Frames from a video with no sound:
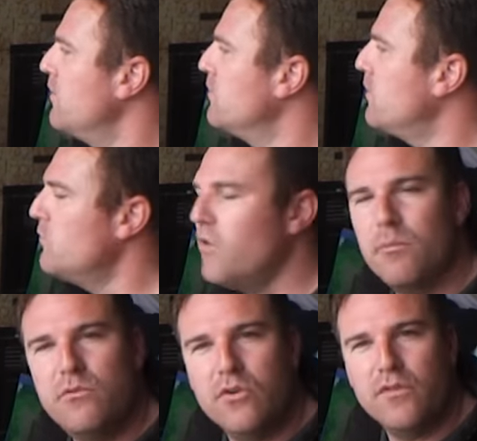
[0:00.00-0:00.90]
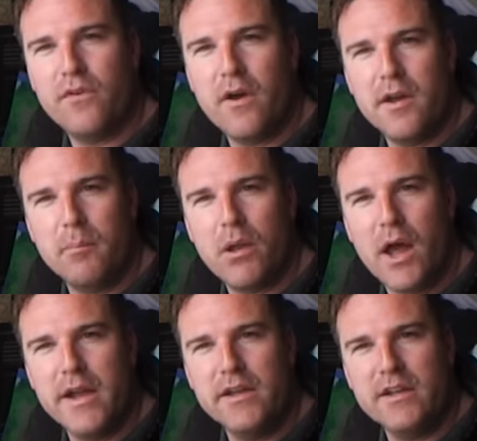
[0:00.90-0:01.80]
sometimes you'll find a
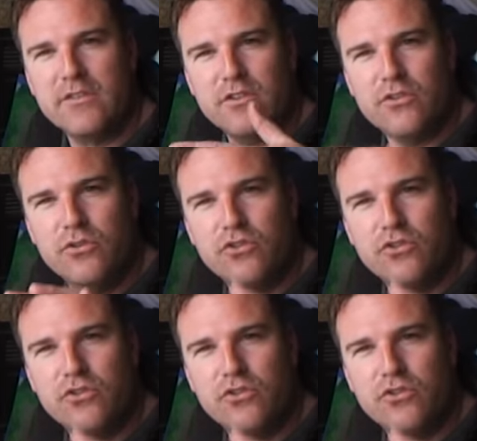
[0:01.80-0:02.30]
plane, it's just too